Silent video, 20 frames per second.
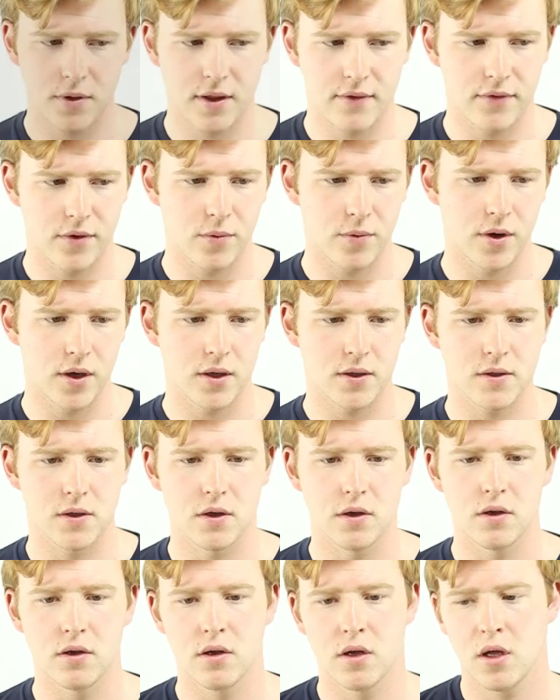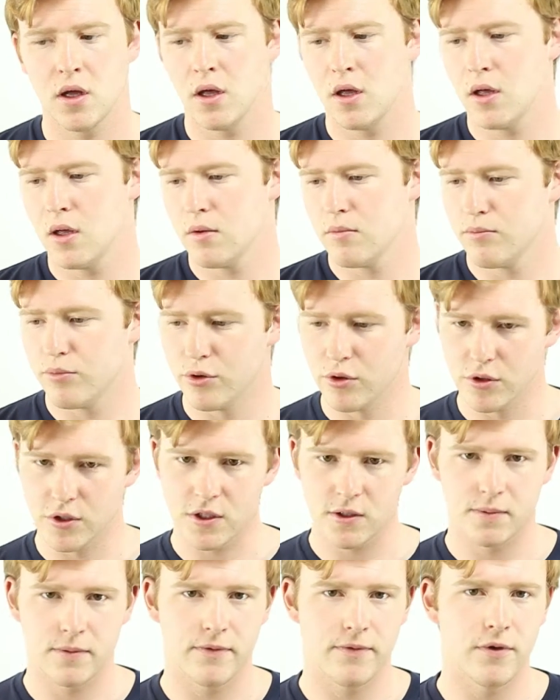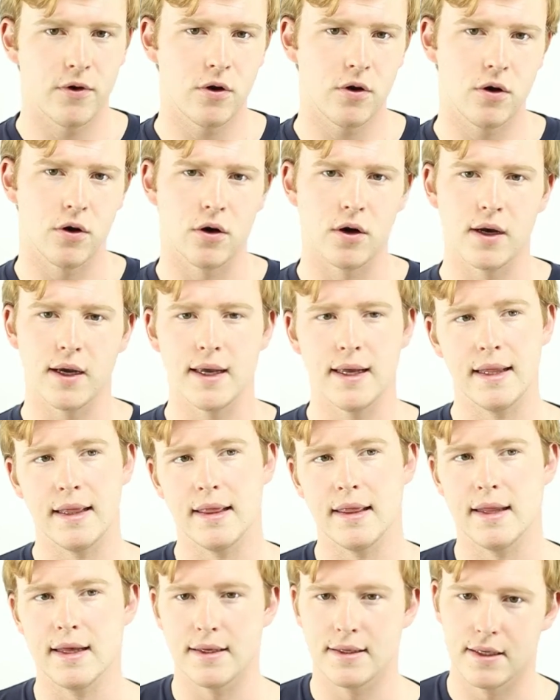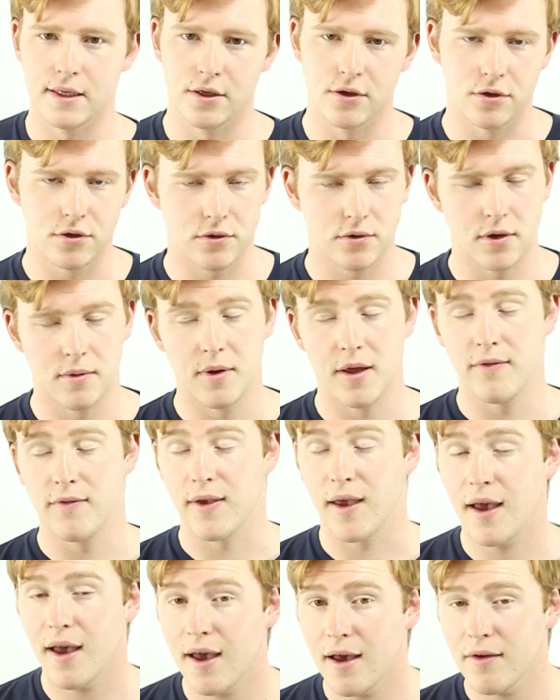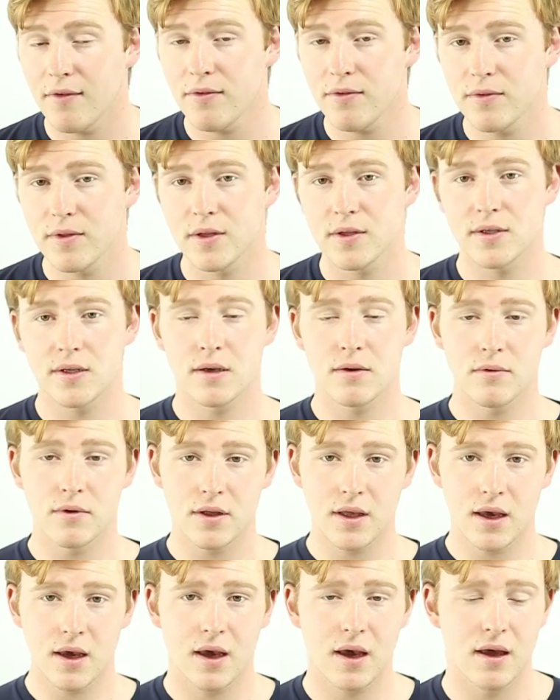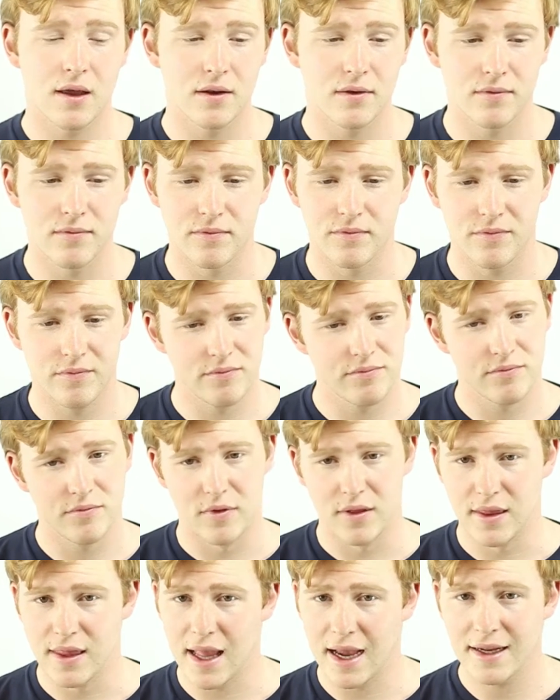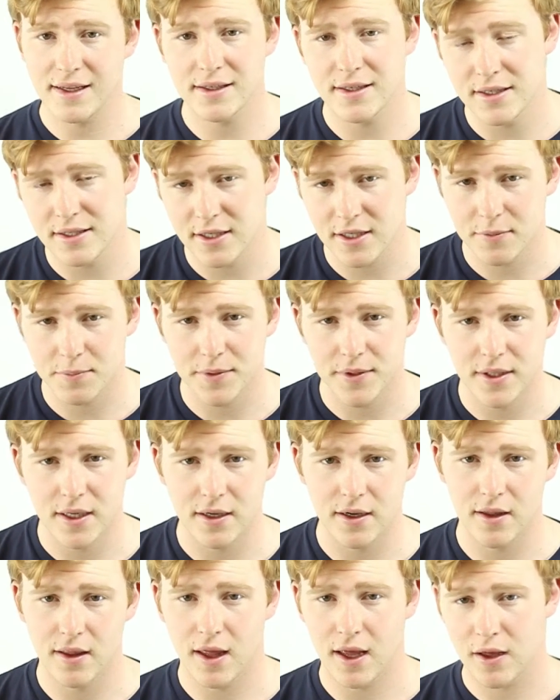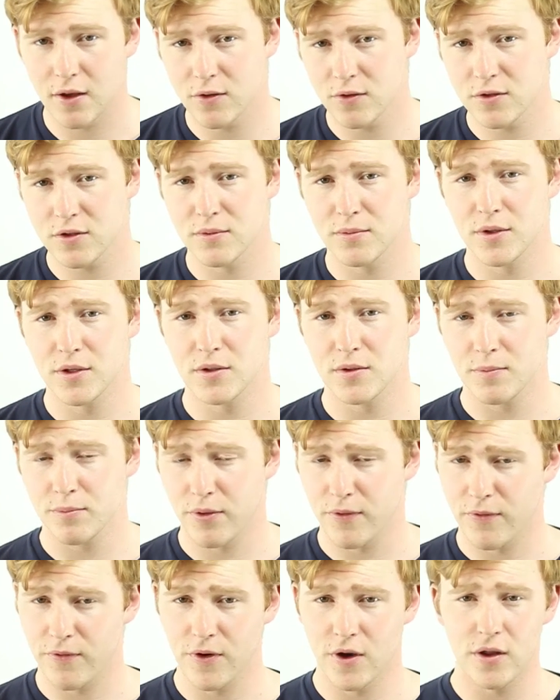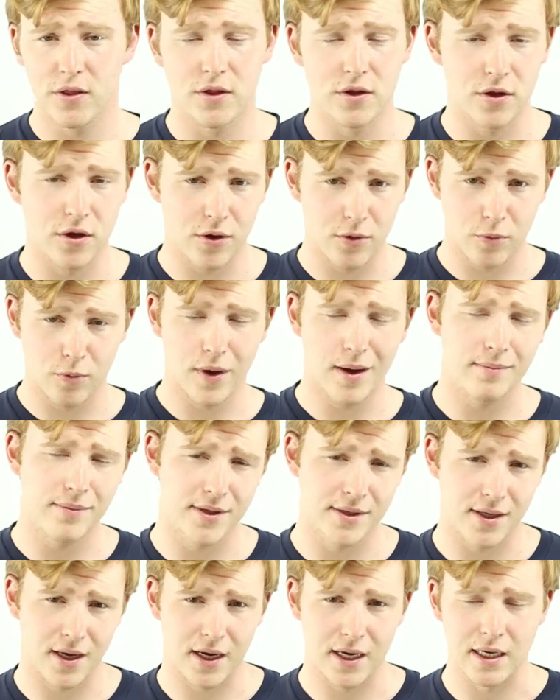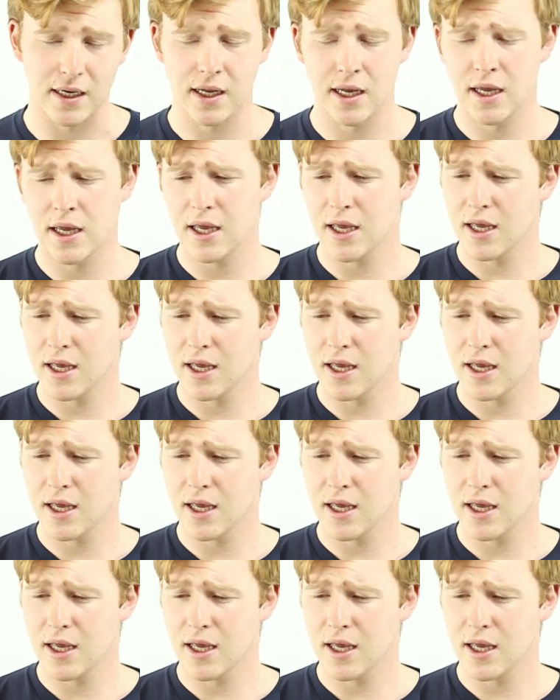well, have you worked on projects before in this industry? If you have, then say, well, yeah, and 96% of their customers preferred the new web design.